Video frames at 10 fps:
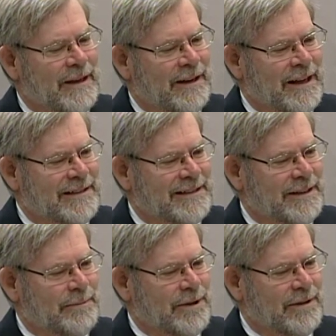
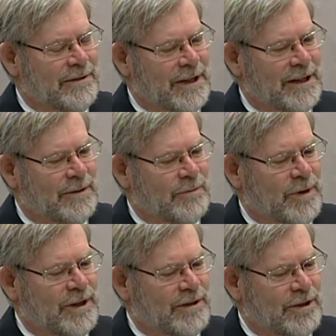Example,
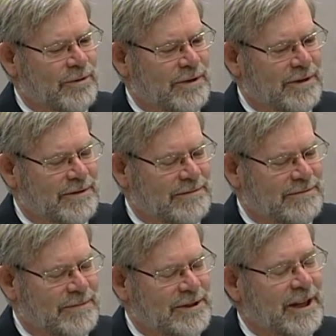one of the local
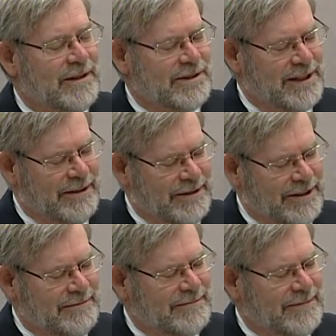Douglas
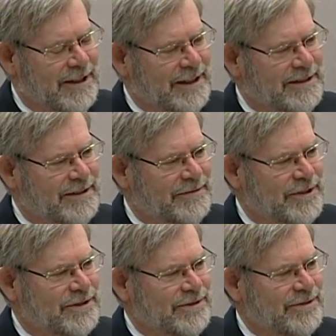County elected
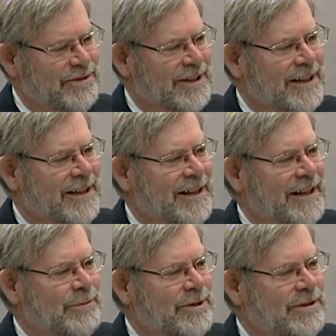officials
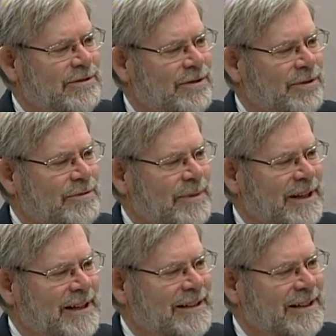was owed
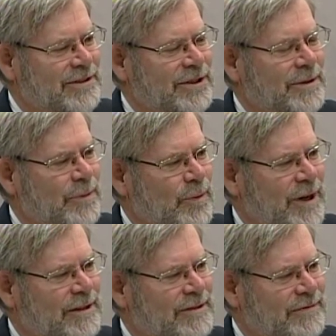money, and it took them a
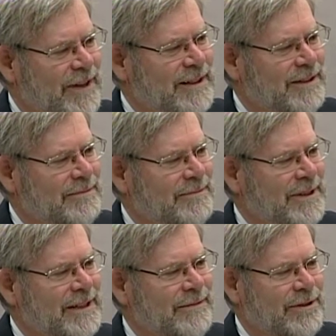while to find him,
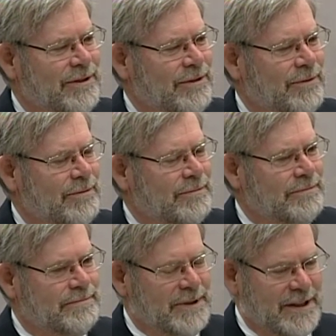even though
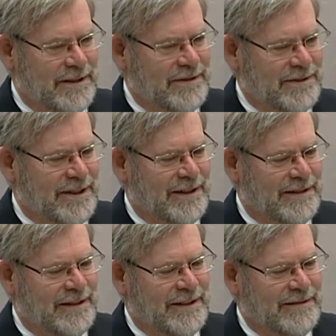because
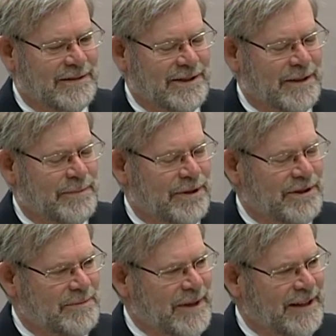Don Stenberg
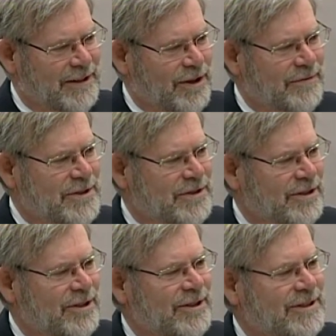has been in office a
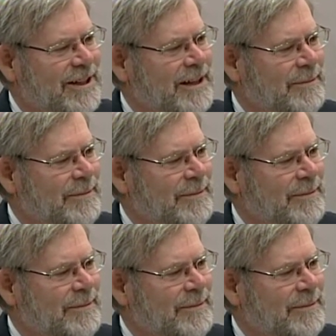long time